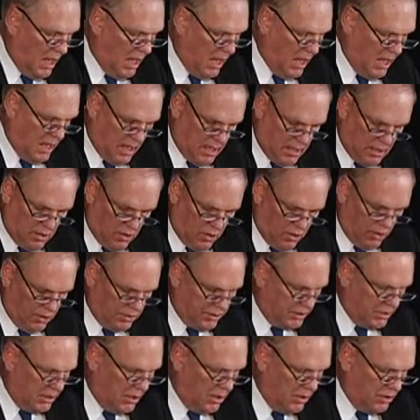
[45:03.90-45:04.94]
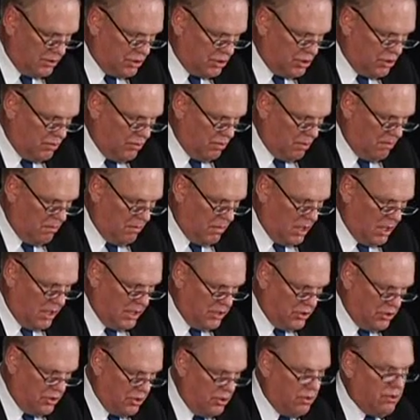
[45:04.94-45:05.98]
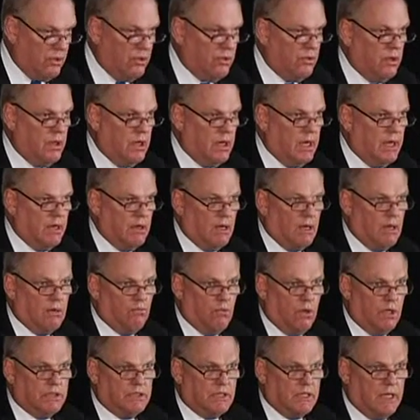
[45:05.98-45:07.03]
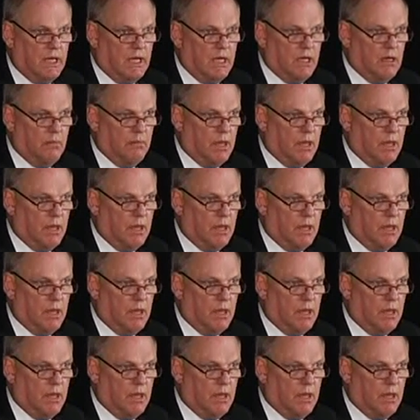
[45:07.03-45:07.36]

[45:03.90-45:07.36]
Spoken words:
and also to remind you once again